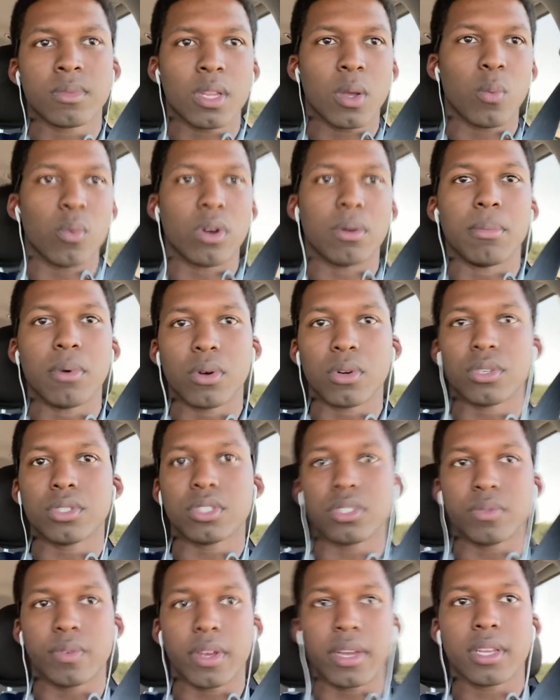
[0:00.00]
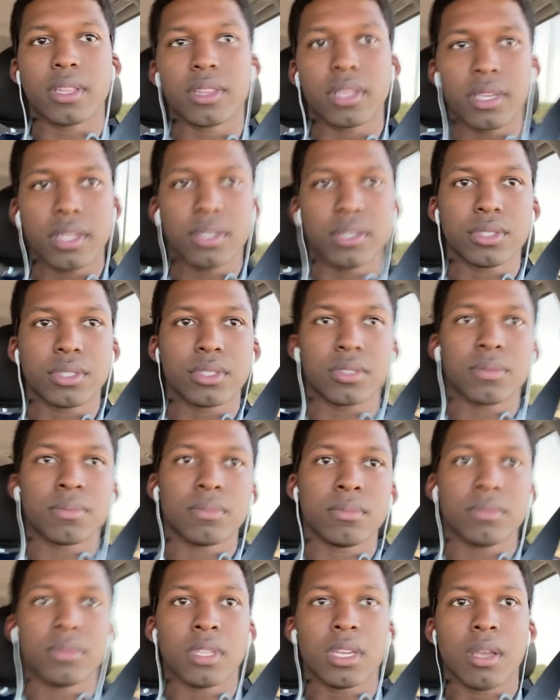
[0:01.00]
window motors and regulators,
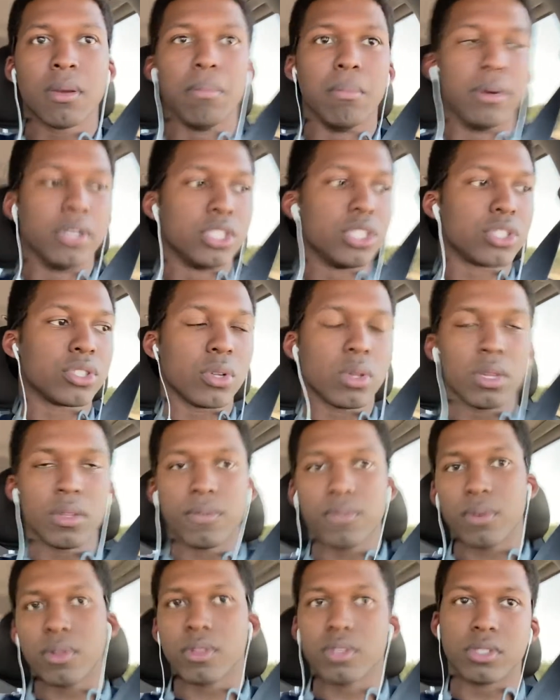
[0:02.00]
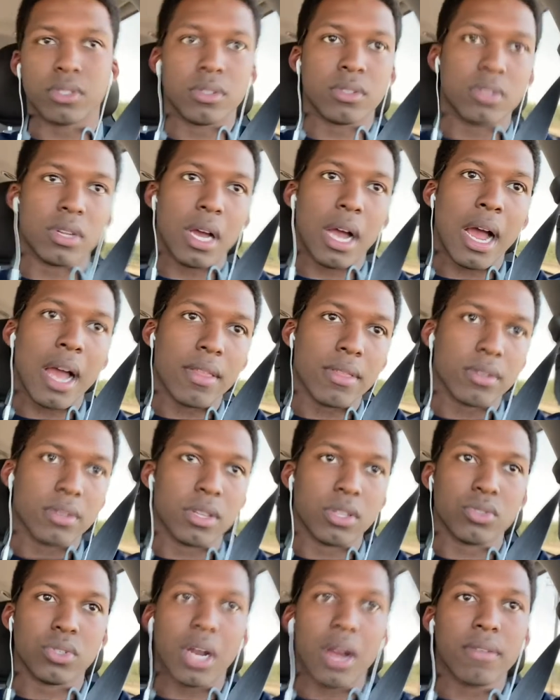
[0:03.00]
but just only for either
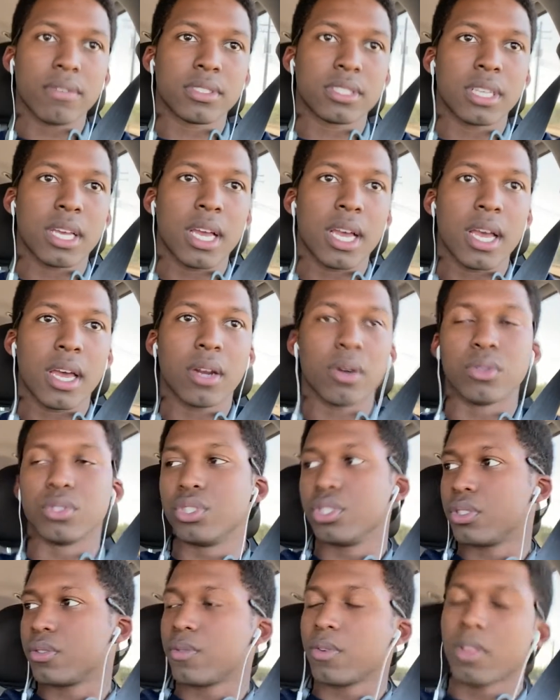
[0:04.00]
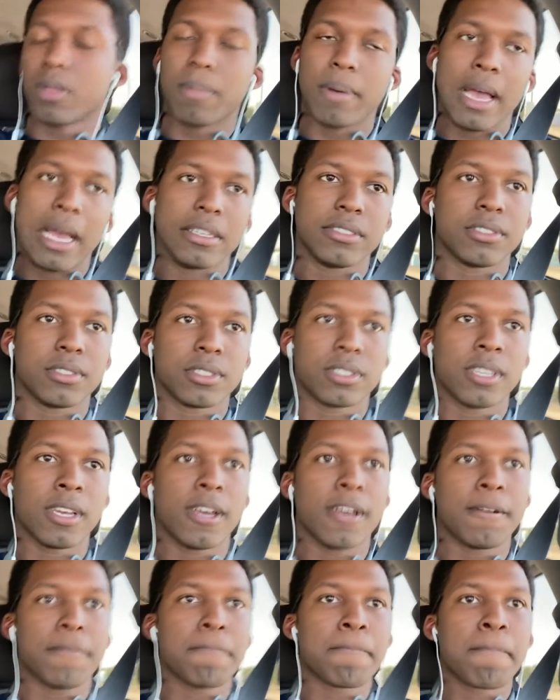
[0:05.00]
the driver's side or just for the passenger
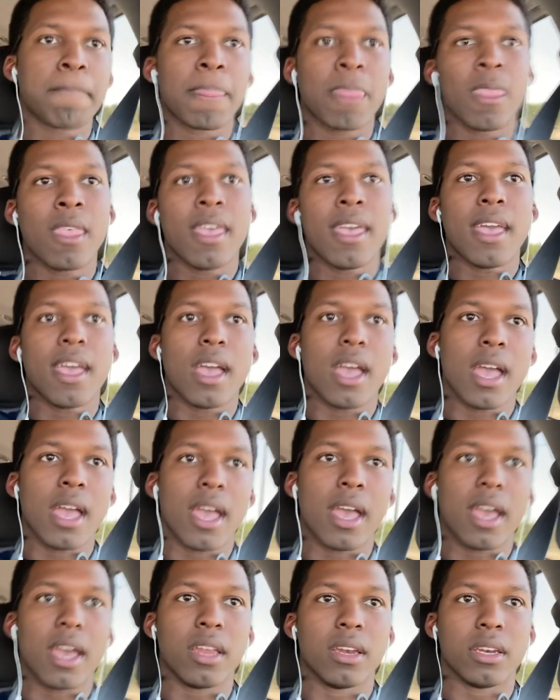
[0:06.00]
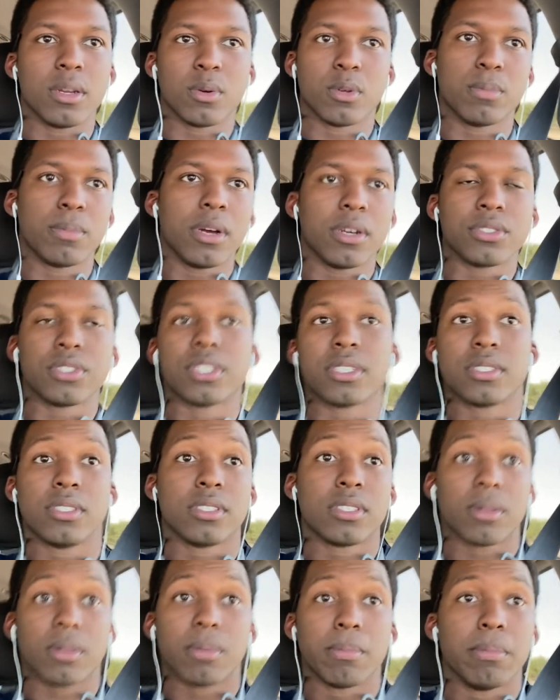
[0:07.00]
side, and they were about 60
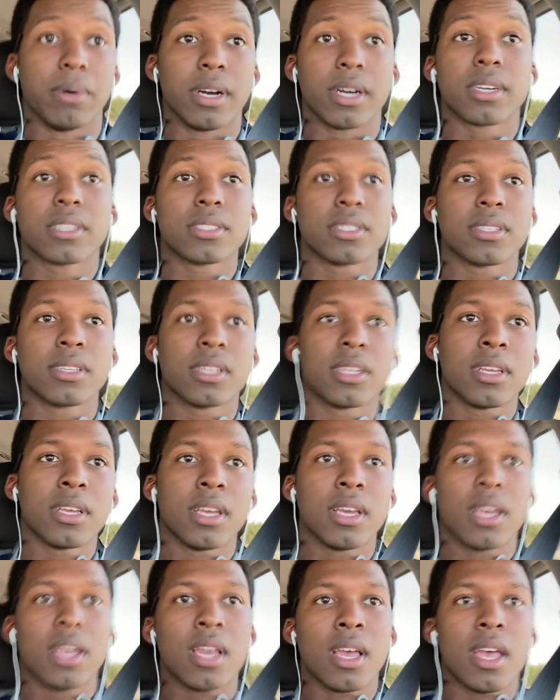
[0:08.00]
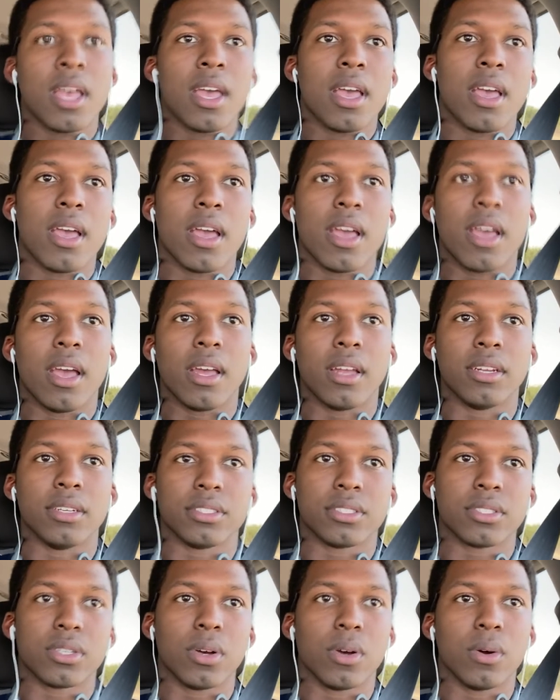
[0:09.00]
something bucks. And
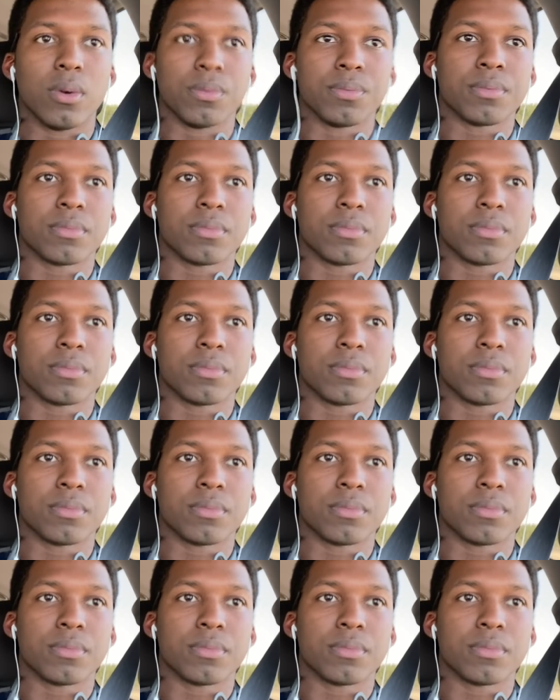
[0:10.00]
so